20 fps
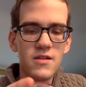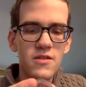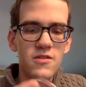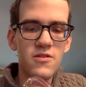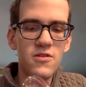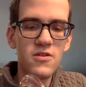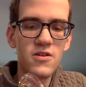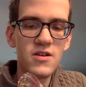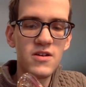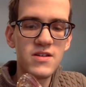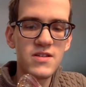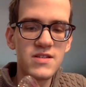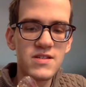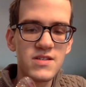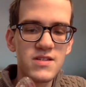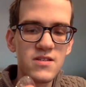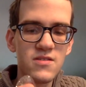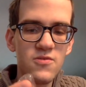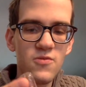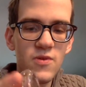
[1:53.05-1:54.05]
There
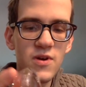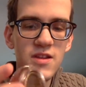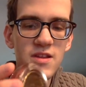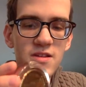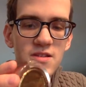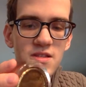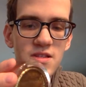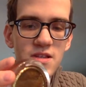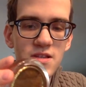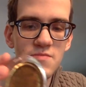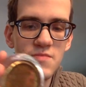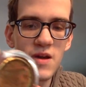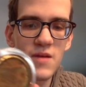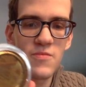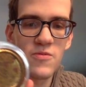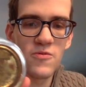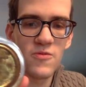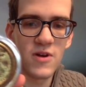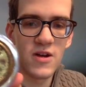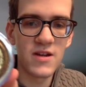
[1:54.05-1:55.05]
is the way this
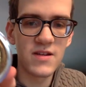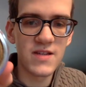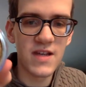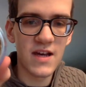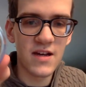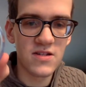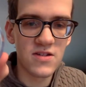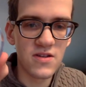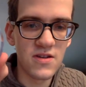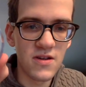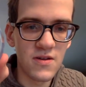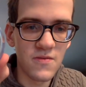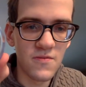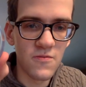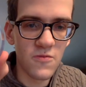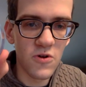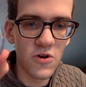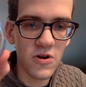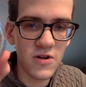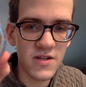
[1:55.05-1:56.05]
paperweight is actually
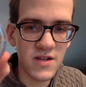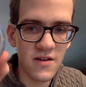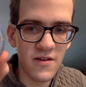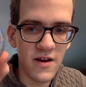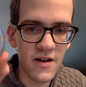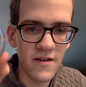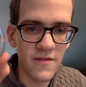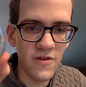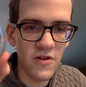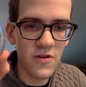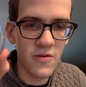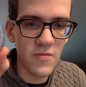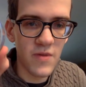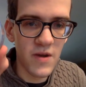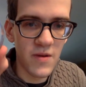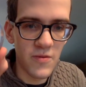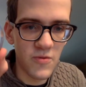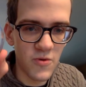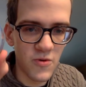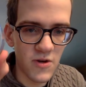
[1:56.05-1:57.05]
works, and a lot of other
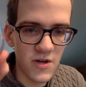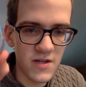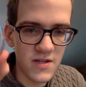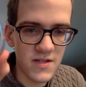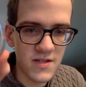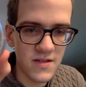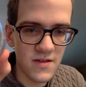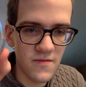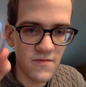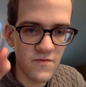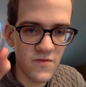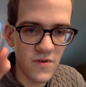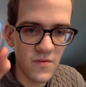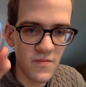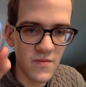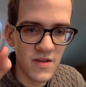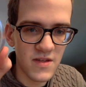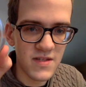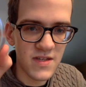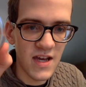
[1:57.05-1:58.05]
paperweights
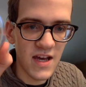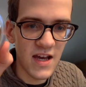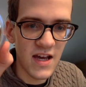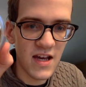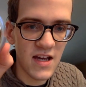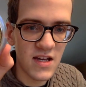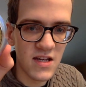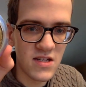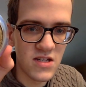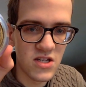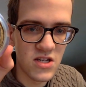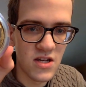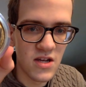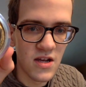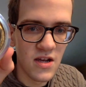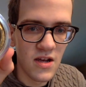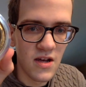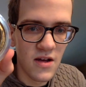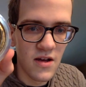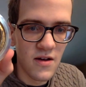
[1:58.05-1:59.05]
from this age
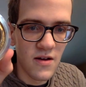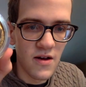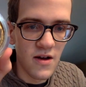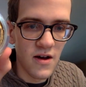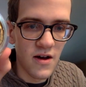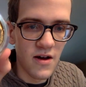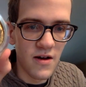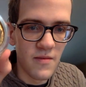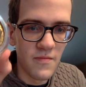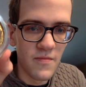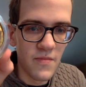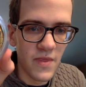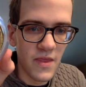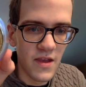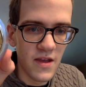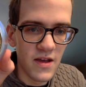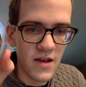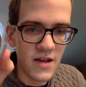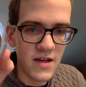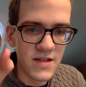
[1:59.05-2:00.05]

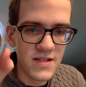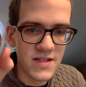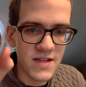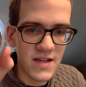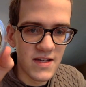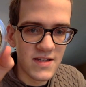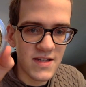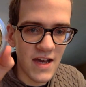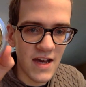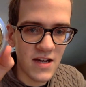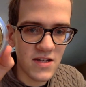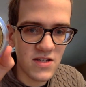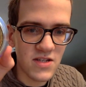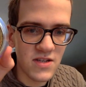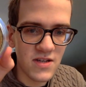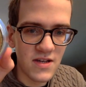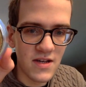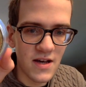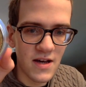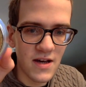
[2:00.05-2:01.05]
is it's
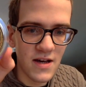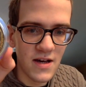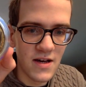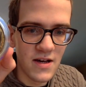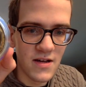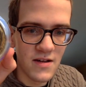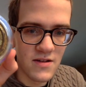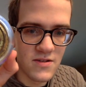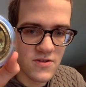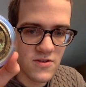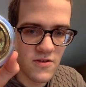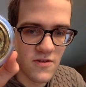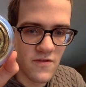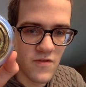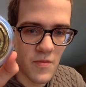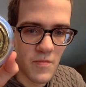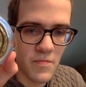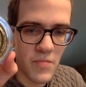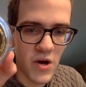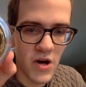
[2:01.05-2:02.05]
actually sort of
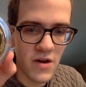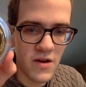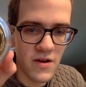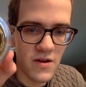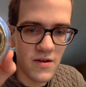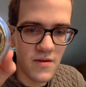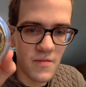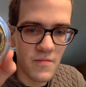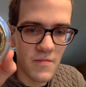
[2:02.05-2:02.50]
a button, a